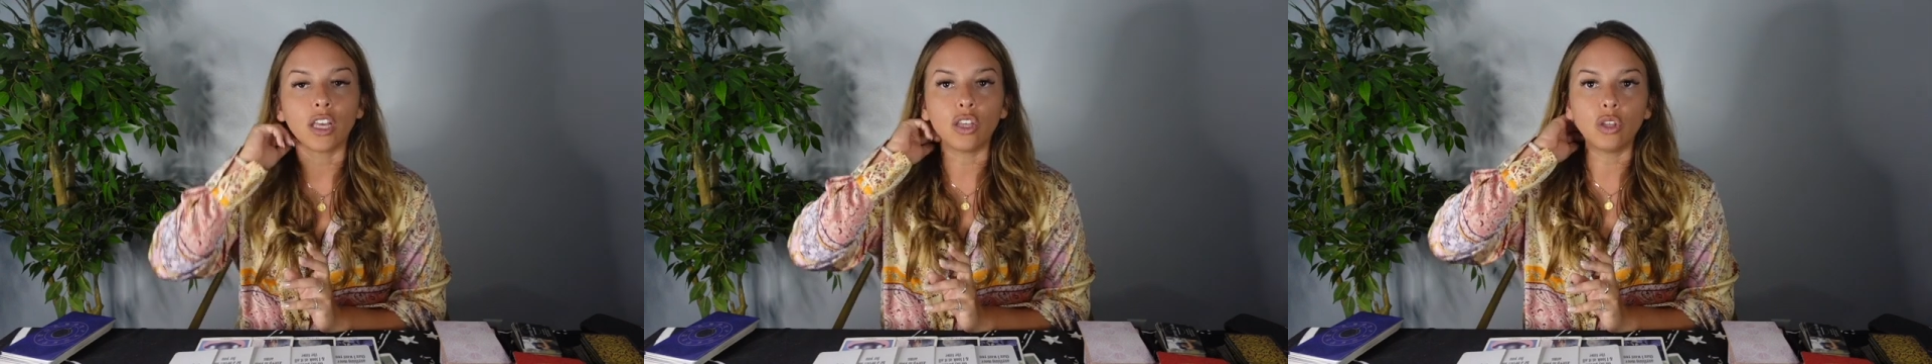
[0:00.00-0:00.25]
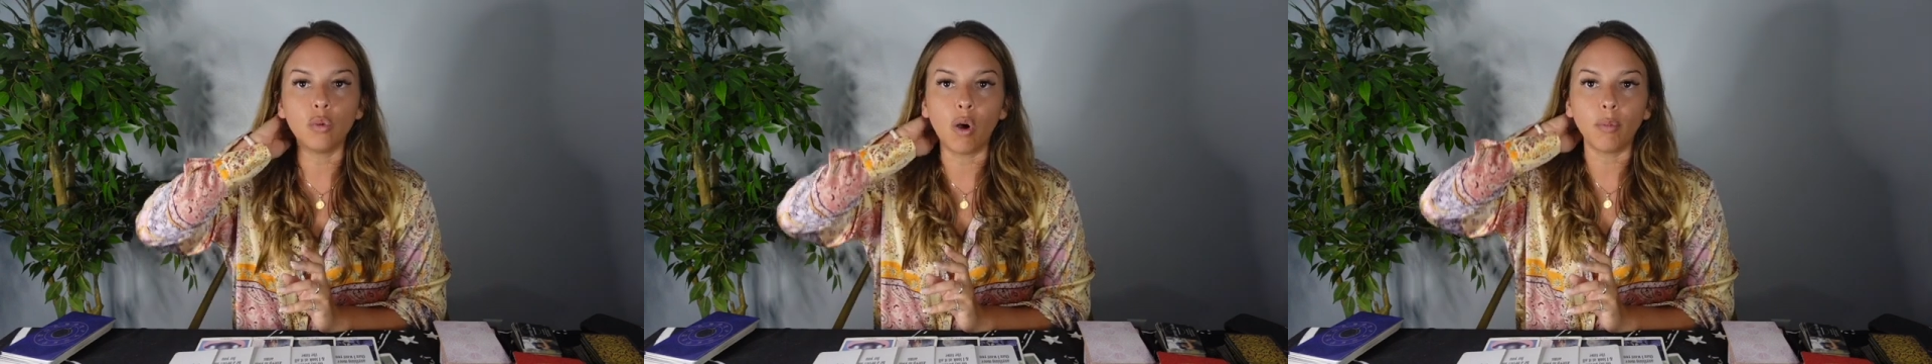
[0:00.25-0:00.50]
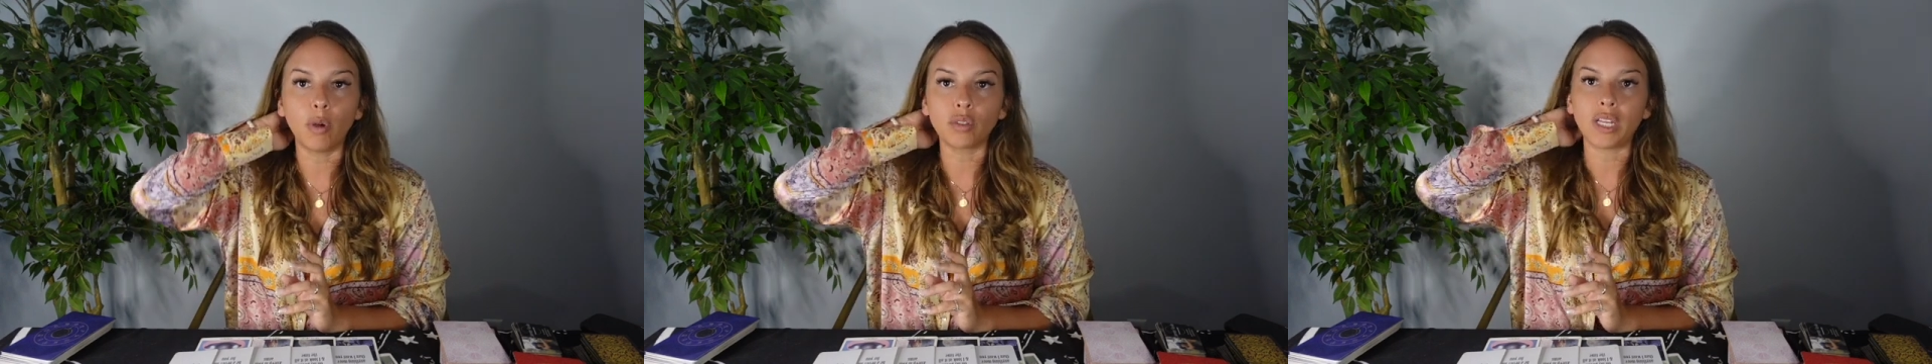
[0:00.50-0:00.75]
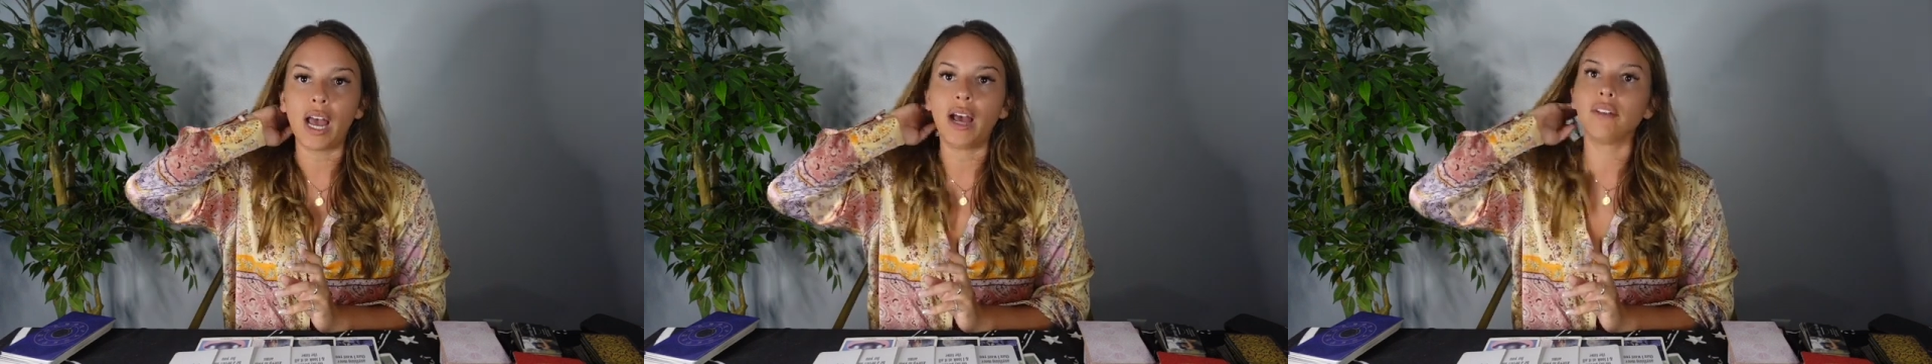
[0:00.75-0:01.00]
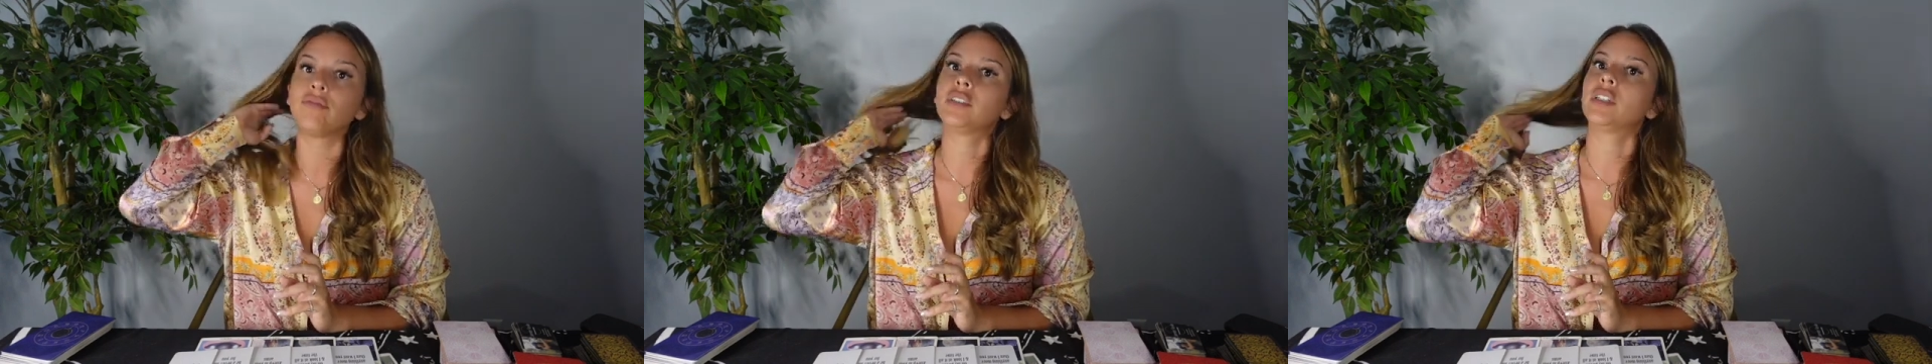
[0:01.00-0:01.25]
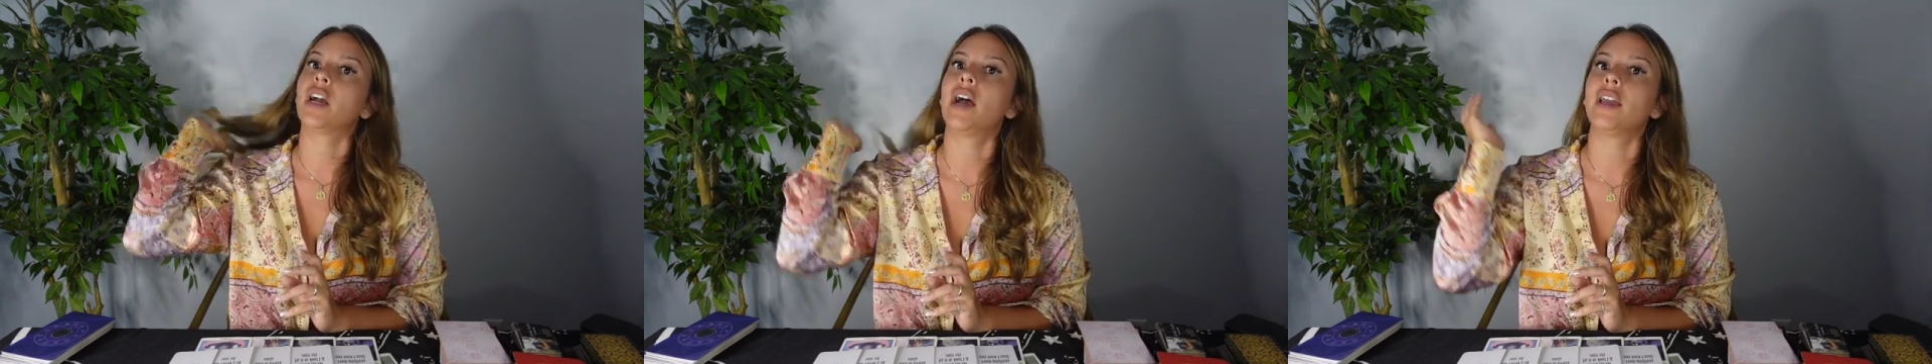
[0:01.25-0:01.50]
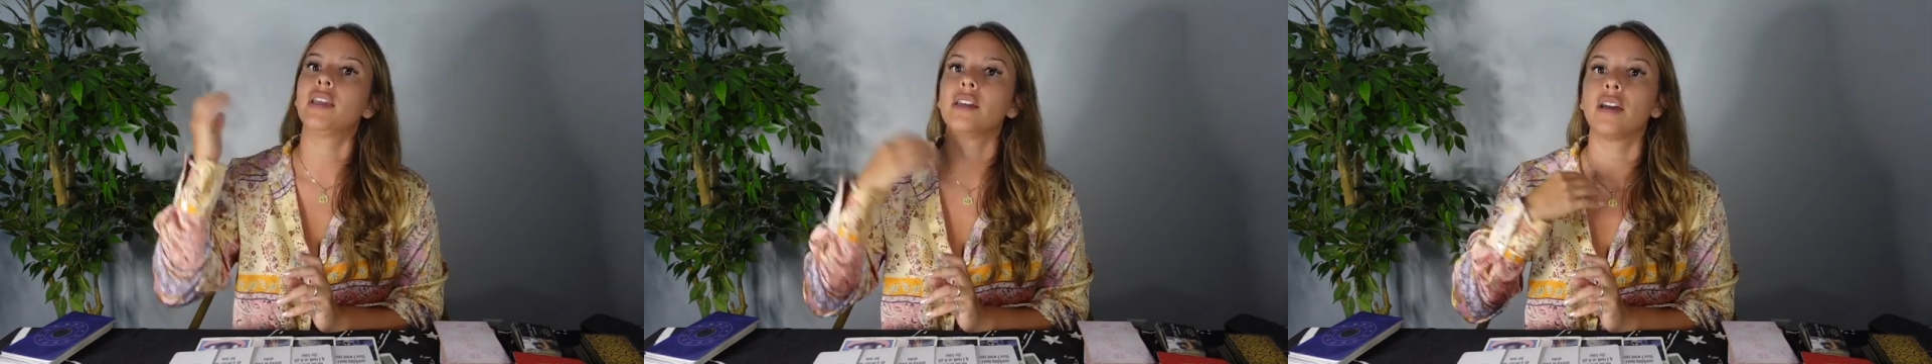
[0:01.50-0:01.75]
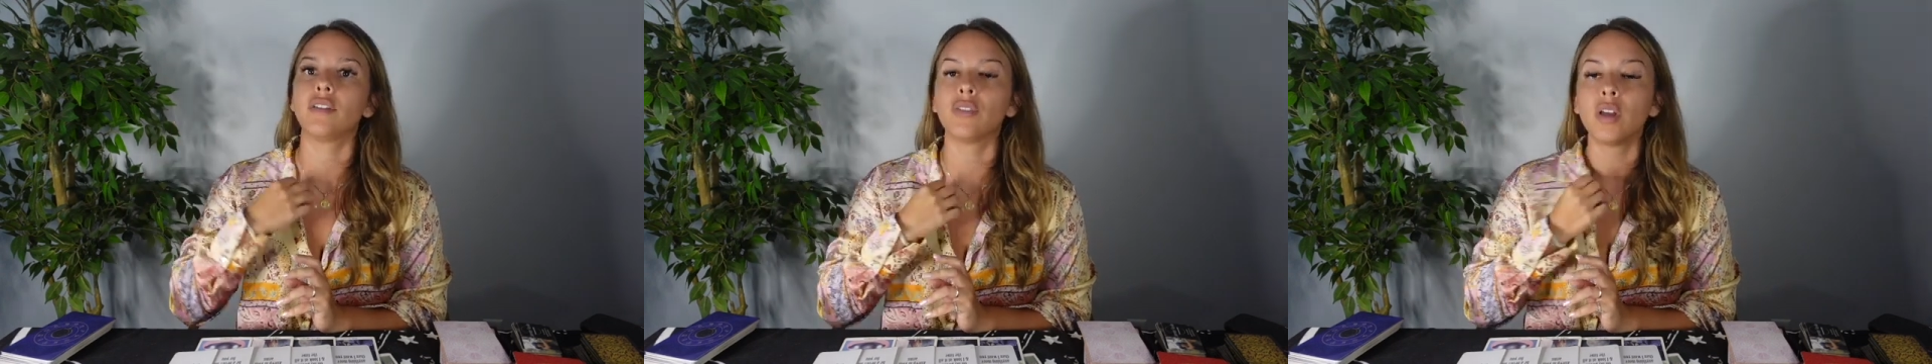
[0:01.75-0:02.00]
you almost have to kind
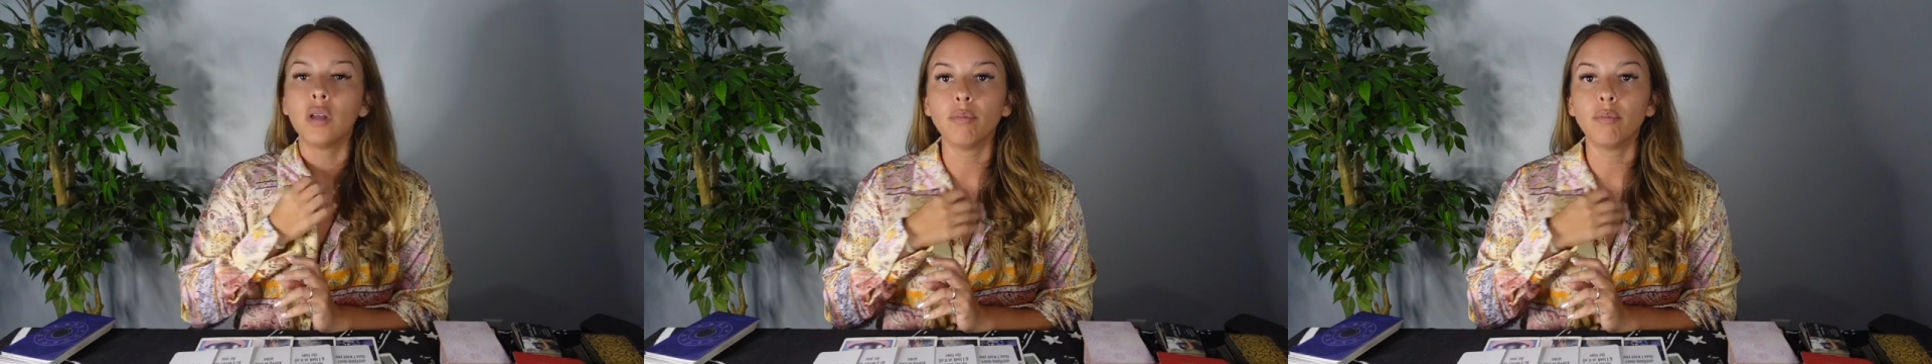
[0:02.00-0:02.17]
of